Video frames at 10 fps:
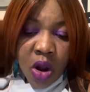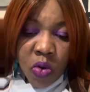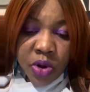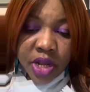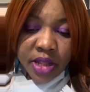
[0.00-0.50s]

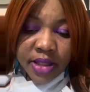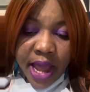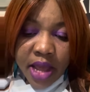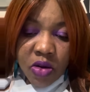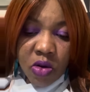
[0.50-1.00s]
with
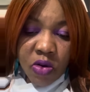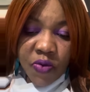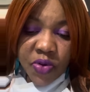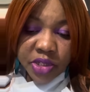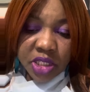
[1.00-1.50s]
Daigo
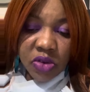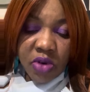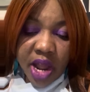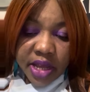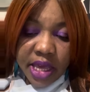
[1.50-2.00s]
for
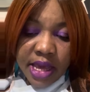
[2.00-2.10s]
Ciroc,